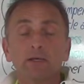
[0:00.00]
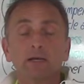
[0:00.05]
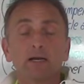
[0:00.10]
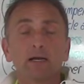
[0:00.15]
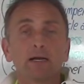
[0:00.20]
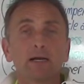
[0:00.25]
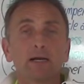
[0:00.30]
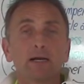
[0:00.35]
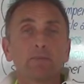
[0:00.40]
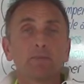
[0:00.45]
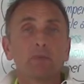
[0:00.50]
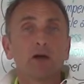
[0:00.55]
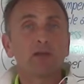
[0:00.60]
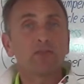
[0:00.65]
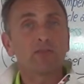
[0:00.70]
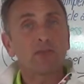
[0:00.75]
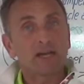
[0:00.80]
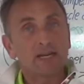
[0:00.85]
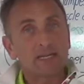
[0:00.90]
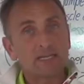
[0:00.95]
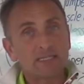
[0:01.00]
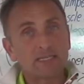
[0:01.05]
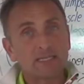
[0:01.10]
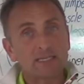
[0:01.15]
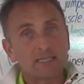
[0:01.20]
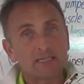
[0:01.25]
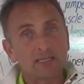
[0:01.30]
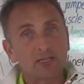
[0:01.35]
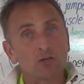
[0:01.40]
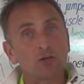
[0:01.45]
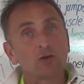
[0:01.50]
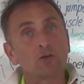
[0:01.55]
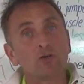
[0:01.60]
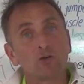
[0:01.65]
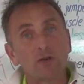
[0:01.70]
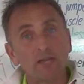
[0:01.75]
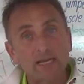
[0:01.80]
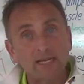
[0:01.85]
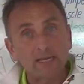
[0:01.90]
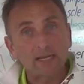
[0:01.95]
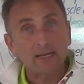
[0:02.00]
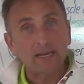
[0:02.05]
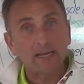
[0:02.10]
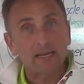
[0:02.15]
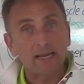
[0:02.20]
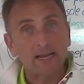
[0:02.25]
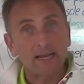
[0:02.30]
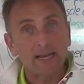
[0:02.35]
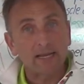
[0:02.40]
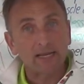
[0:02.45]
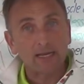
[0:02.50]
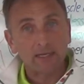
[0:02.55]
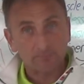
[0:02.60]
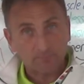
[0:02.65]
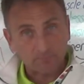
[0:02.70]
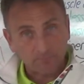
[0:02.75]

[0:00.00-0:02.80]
And that is in the green ink.